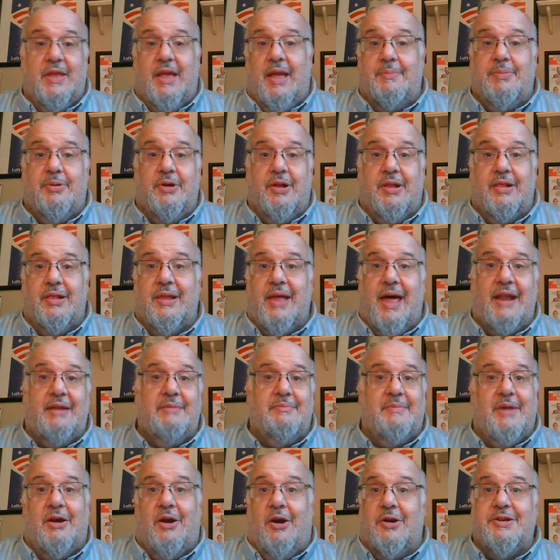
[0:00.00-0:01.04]
I put a lot
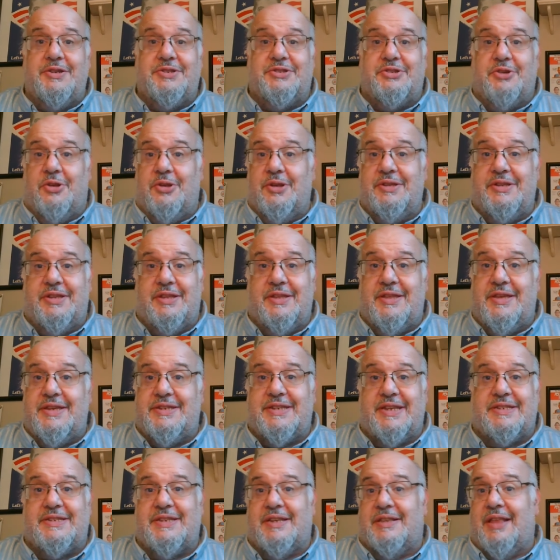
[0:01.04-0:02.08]
of my heart and soul into
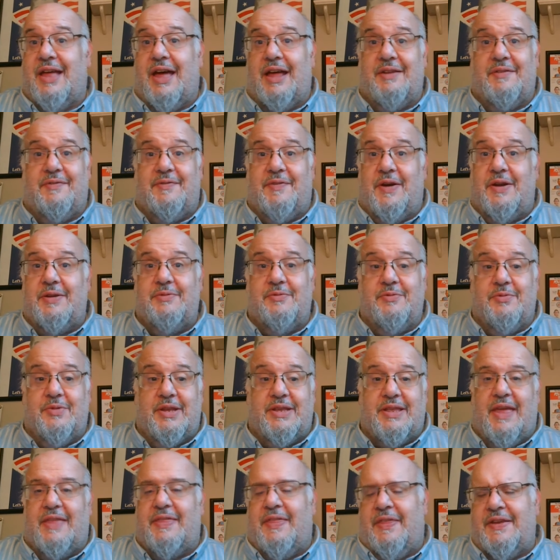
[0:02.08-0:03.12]
this. It's a lot of fun.
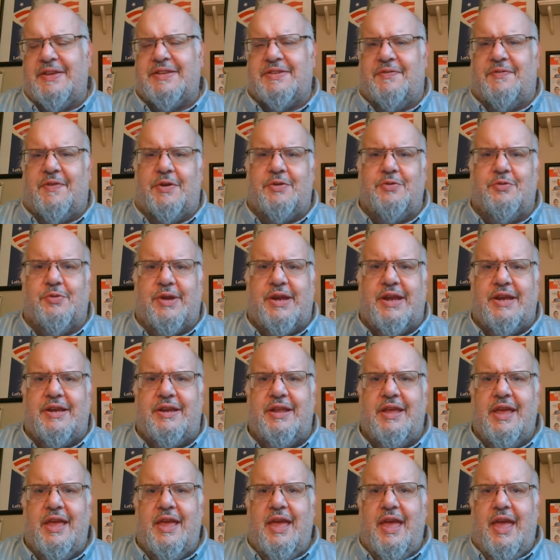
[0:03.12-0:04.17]
I think it's a fun
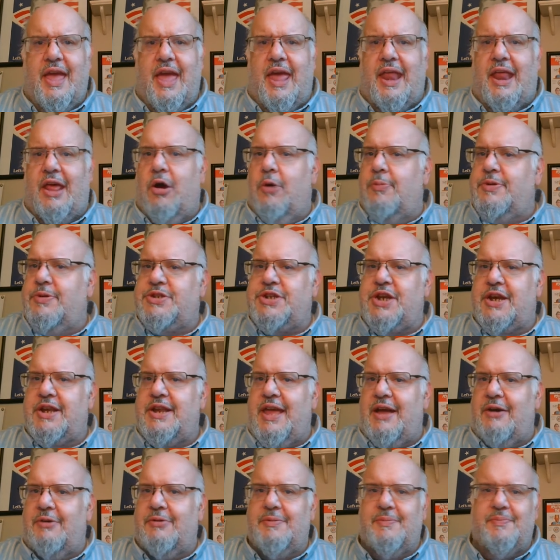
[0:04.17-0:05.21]
read, and I hope you check
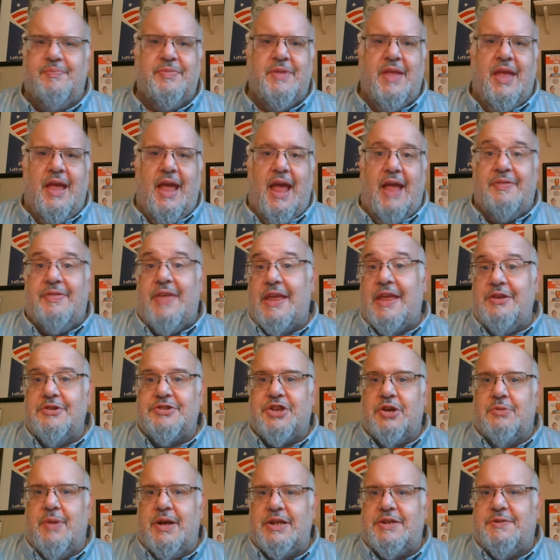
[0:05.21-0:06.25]
it out. And thank you
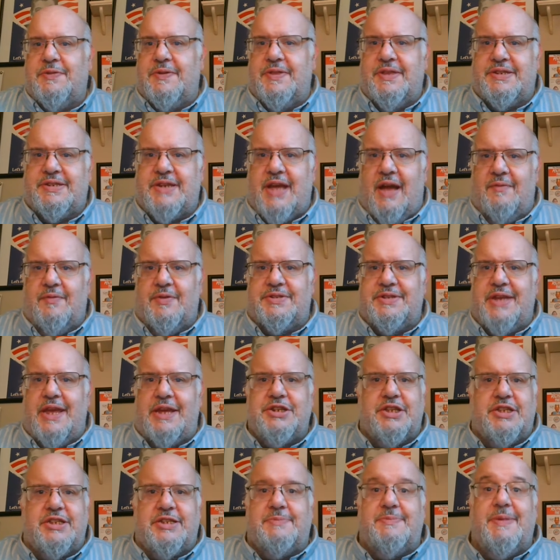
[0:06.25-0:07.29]
so much for this
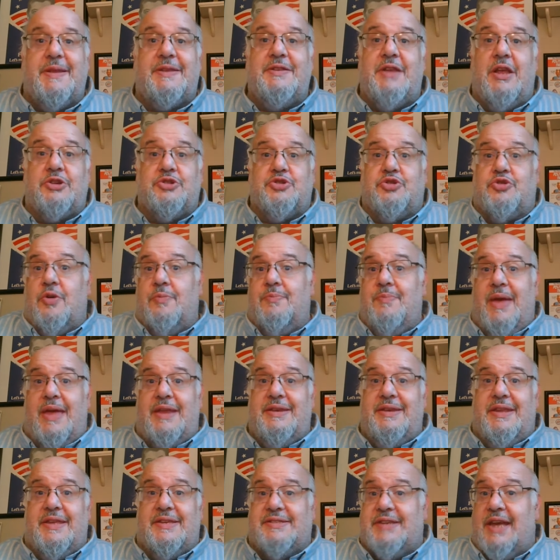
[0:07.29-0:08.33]
conversation. This has been
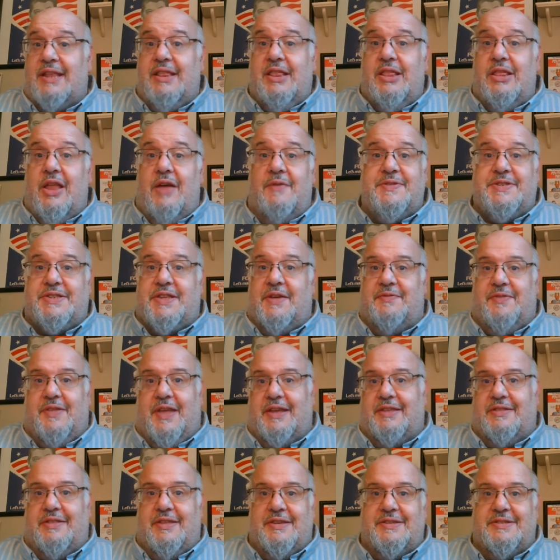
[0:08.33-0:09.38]
tremendous. I love stuff
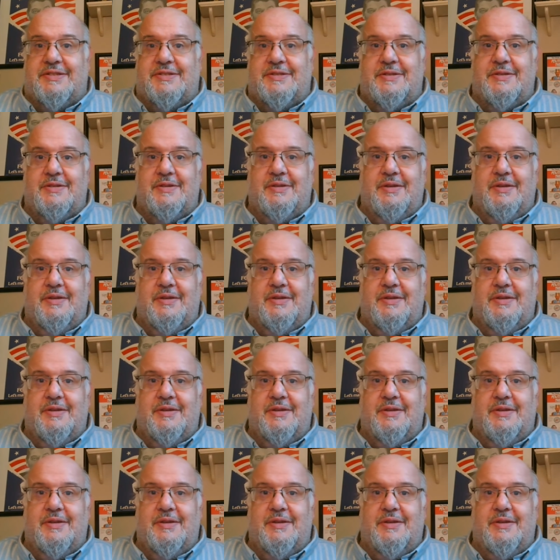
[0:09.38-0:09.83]
like this.